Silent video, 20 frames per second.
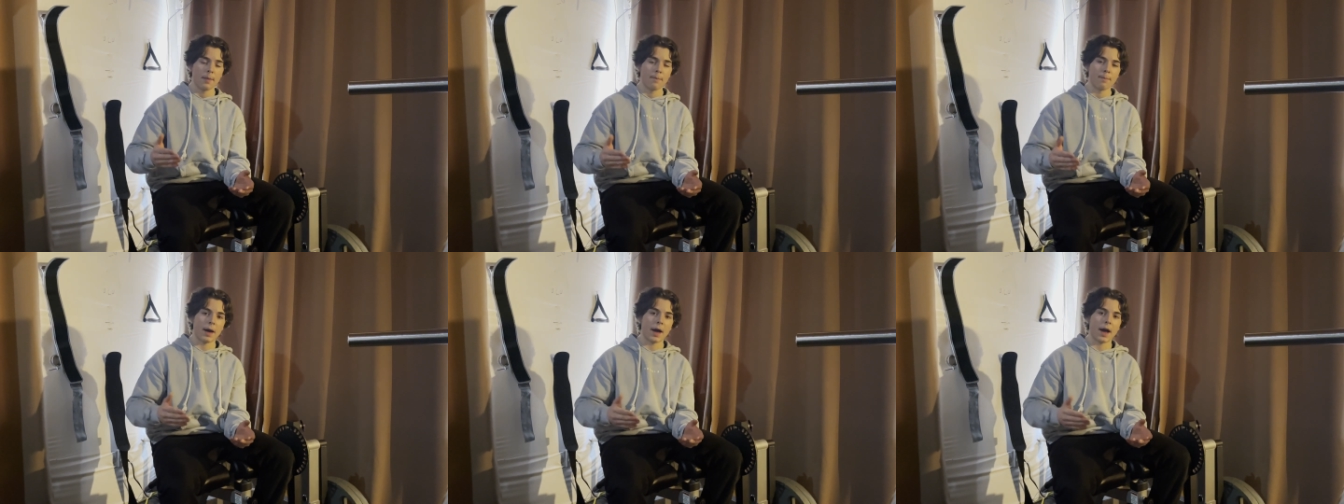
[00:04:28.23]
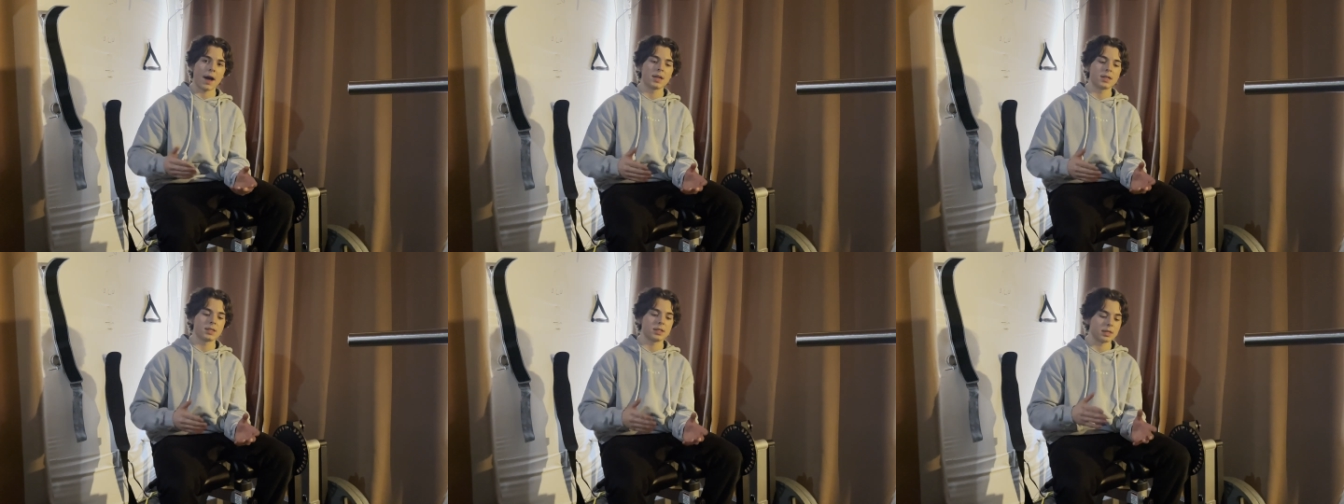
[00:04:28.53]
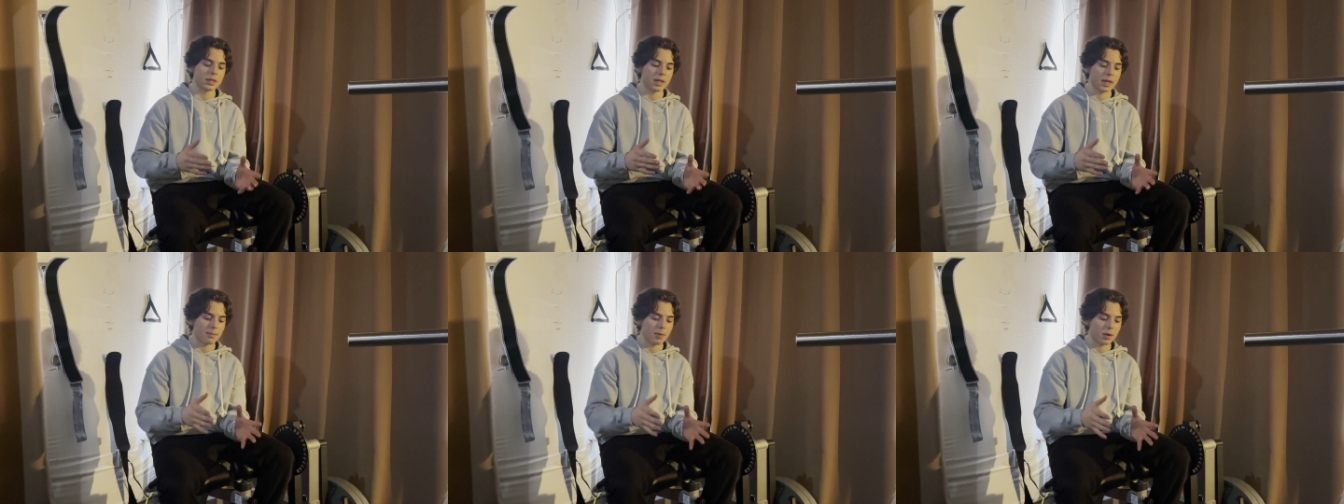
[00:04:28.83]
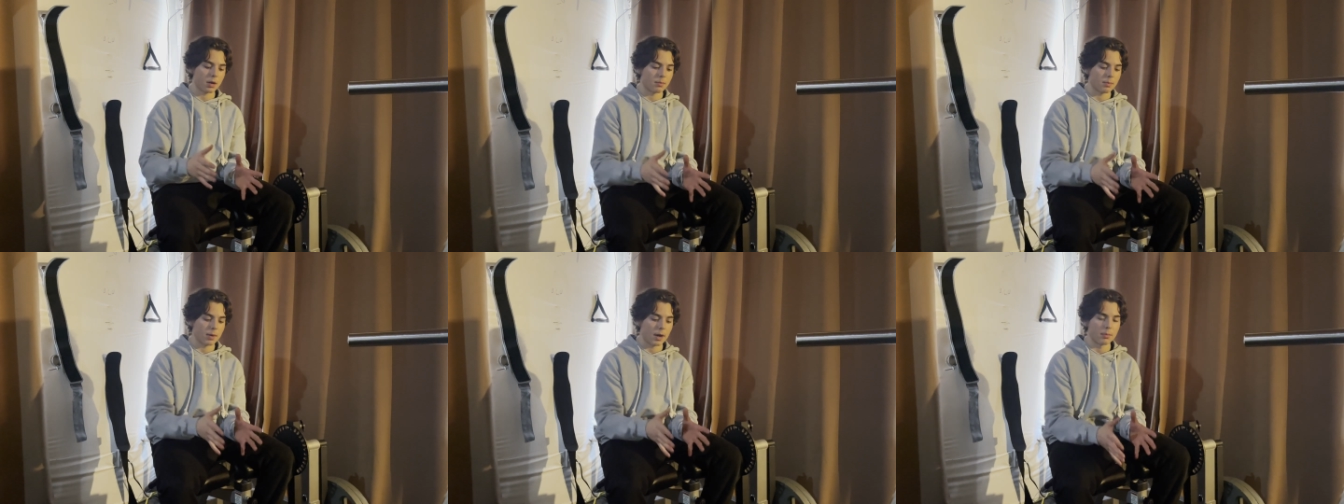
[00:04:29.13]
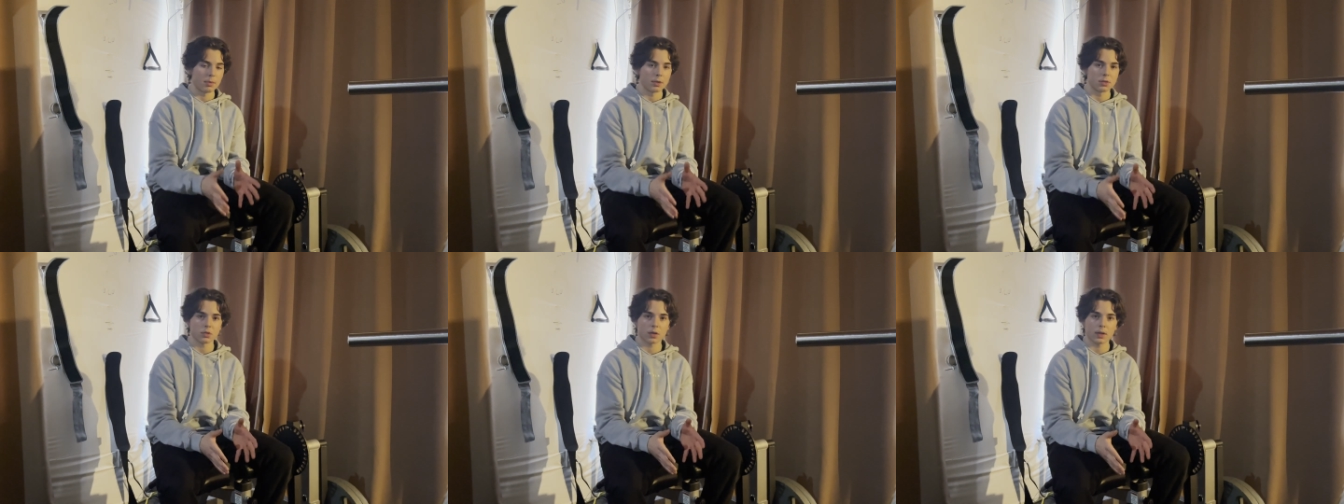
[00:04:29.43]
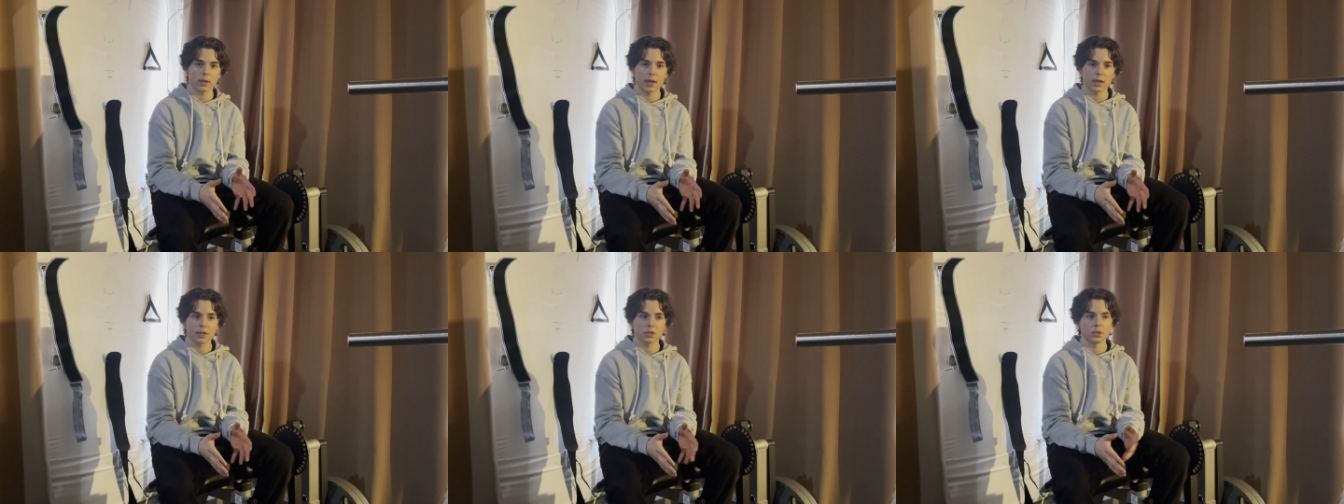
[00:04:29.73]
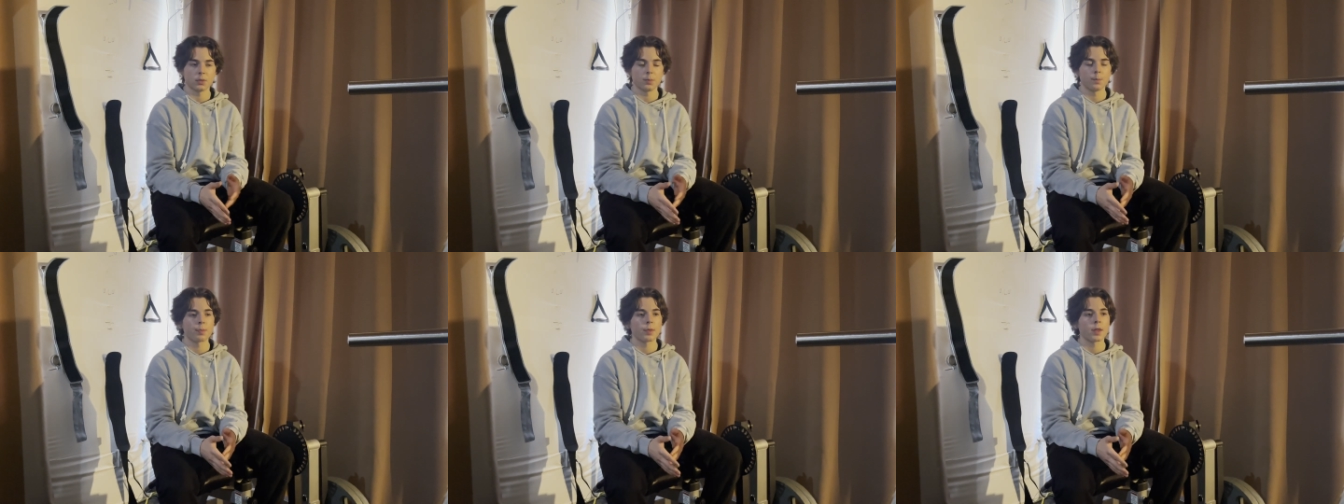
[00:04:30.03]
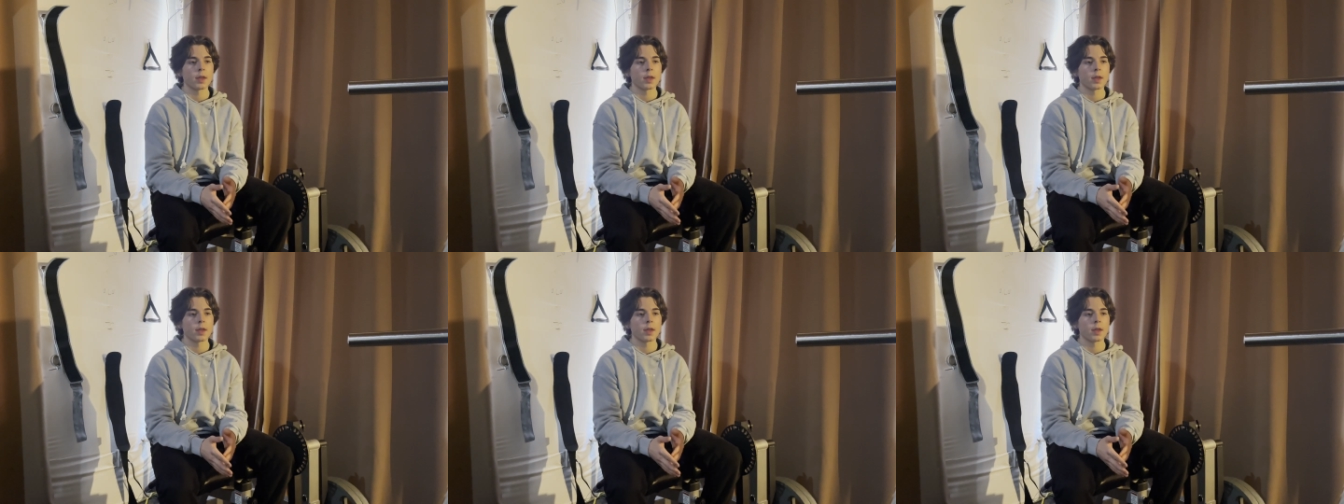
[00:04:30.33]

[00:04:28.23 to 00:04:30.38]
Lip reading: mass and get better mind-muscle connection.